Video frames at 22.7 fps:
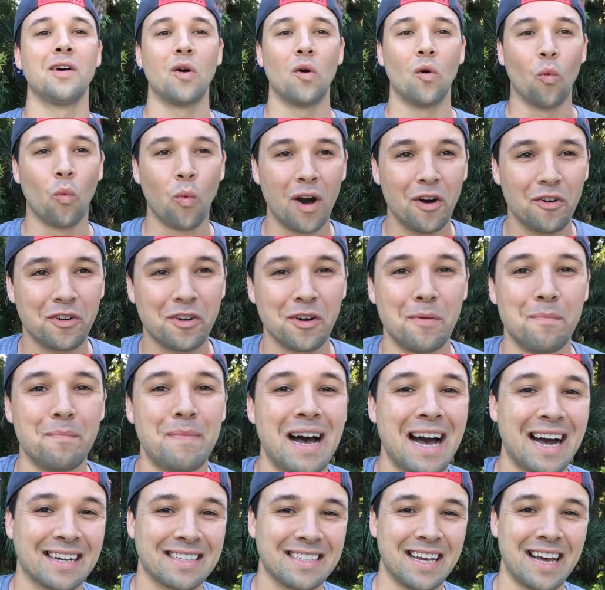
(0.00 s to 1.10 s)
Welcome
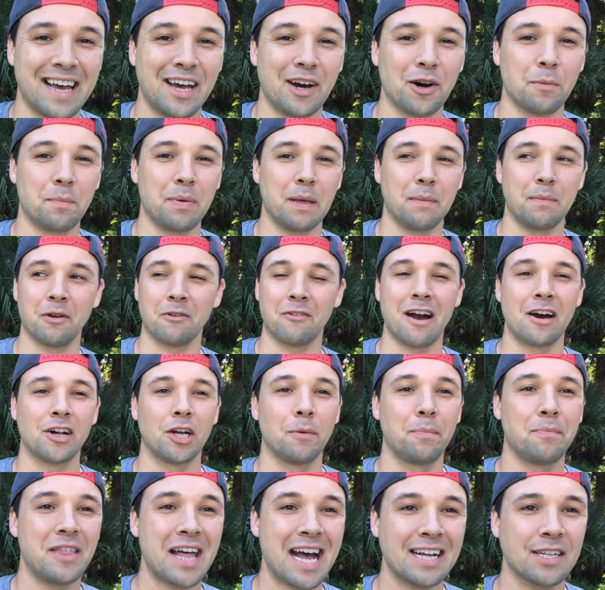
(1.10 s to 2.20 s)
back to ALPB
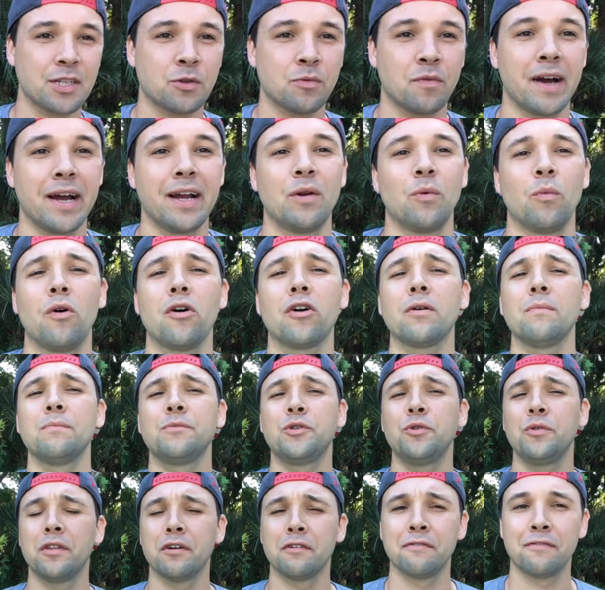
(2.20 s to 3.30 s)
Roundup. That's right. Welcome
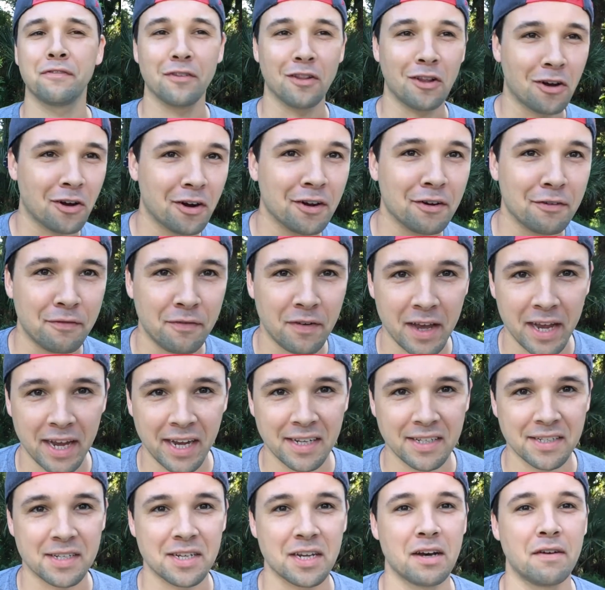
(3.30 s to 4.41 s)
to the Florida
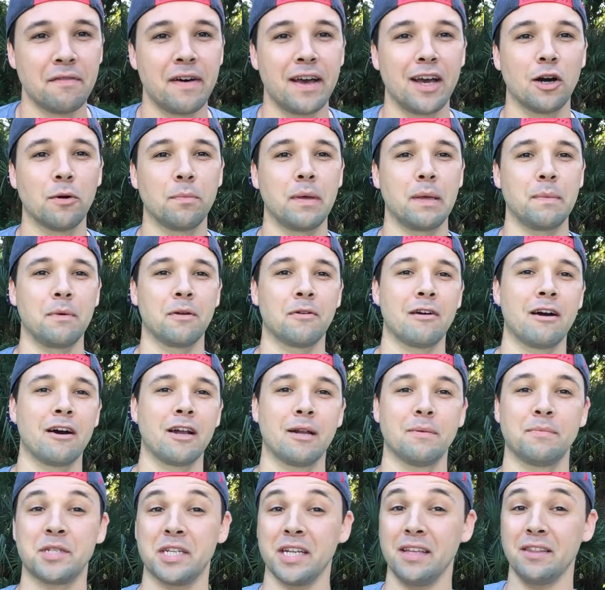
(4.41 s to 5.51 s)
phase of ALPB
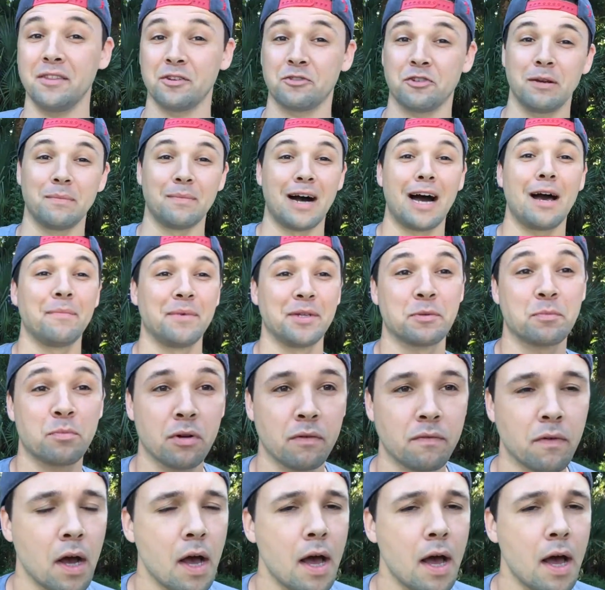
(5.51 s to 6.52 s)
Roundup. See, the tree behind me is proof.